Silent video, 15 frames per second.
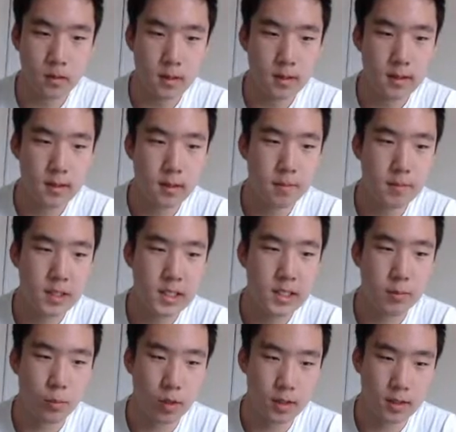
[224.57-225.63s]
Some
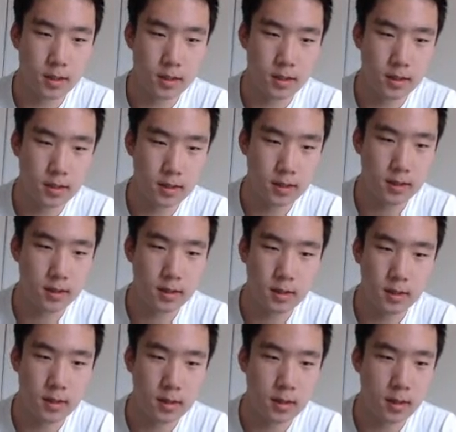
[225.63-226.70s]
medium ones, okay?
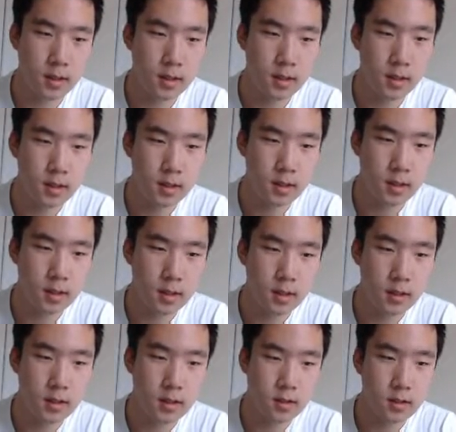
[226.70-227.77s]

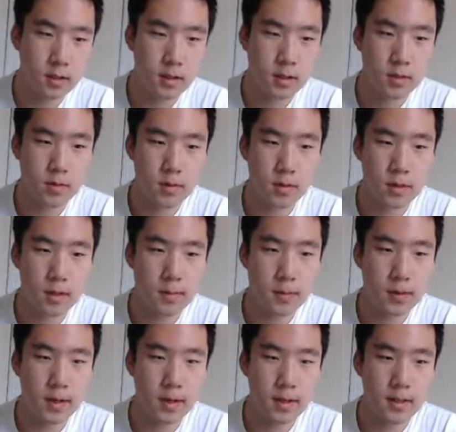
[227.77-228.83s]
Try this one,
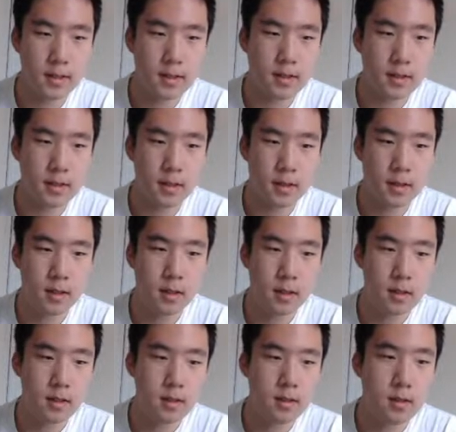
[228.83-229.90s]
double X.
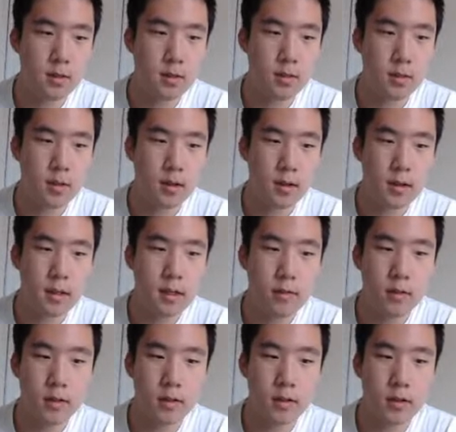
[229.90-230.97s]
So,
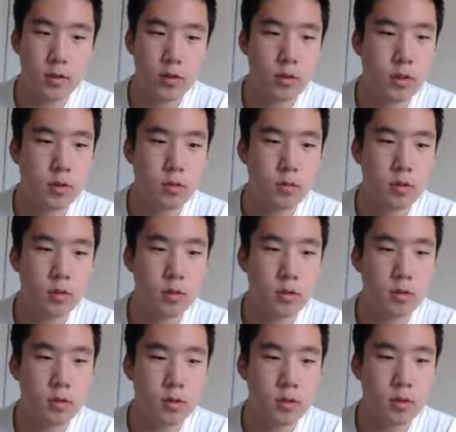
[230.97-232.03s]
given a string,
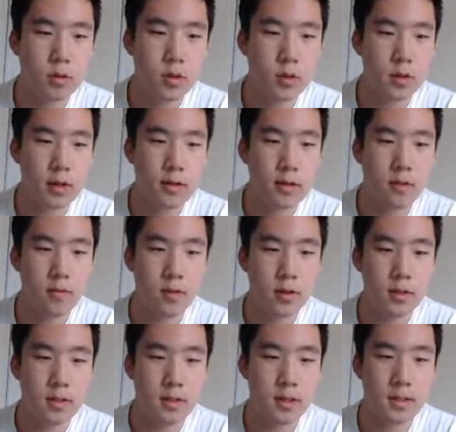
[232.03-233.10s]
return true if the
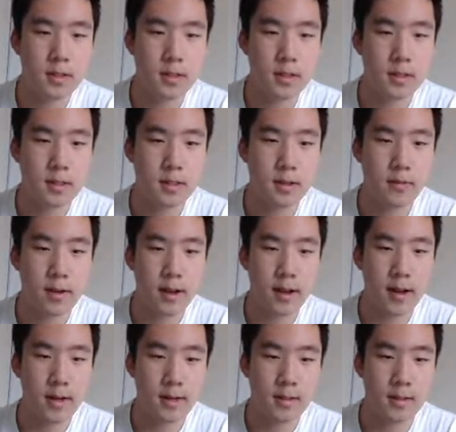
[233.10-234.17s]
first instance of
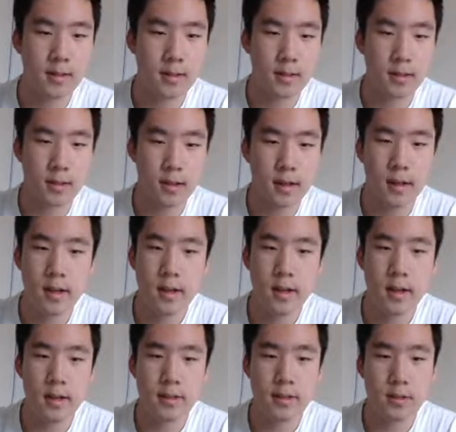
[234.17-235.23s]
X
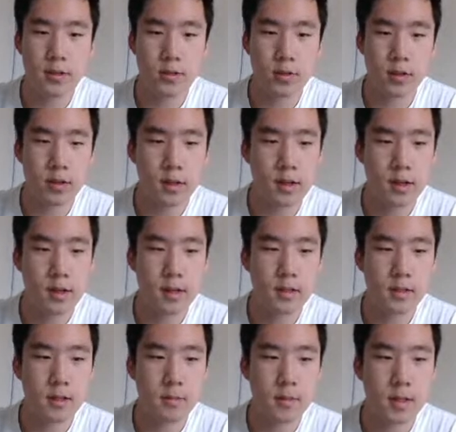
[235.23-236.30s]
in the string
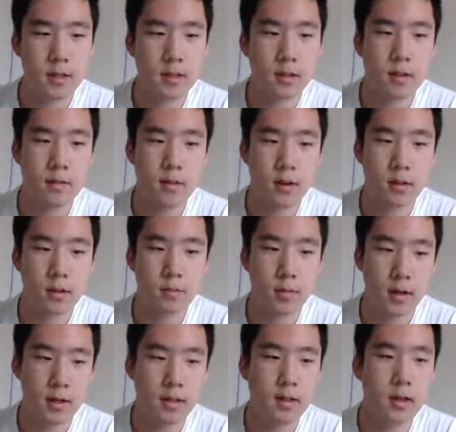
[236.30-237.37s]
is immediately followed
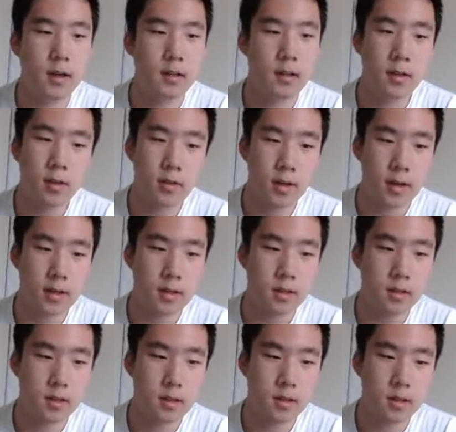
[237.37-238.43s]
by another
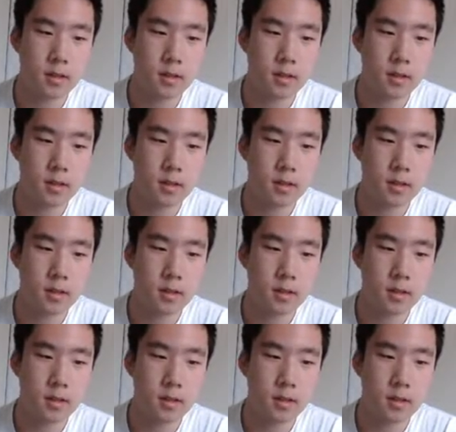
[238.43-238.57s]
X.